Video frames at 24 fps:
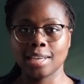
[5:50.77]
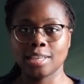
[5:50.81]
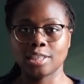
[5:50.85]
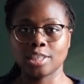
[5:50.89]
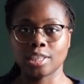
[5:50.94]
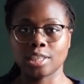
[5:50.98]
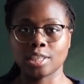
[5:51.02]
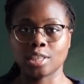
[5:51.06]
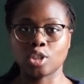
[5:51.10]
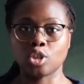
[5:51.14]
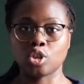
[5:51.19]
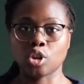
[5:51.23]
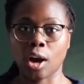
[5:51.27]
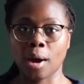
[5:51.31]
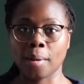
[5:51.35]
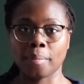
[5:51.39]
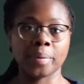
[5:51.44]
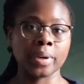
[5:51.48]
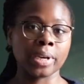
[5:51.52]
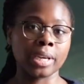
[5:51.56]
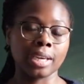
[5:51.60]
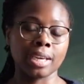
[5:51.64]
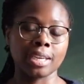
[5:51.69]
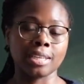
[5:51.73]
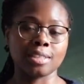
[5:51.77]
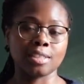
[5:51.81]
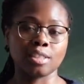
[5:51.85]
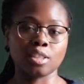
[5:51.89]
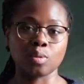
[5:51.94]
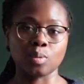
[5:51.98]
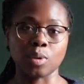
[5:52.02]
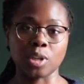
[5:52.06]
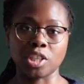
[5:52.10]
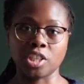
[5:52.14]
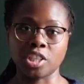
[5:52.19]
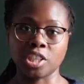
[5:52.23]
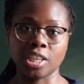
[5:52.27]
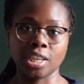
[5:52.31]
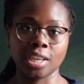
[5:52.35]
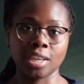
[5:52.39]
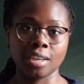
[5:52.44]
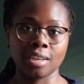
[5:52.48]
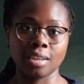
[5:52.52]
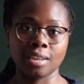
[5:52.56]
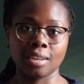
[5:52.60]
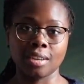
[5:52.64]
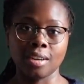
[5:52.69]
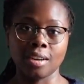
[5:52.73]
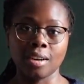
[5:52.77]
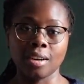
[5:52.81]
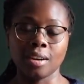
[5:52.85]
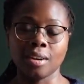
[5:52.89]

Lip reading: and just dropping and switching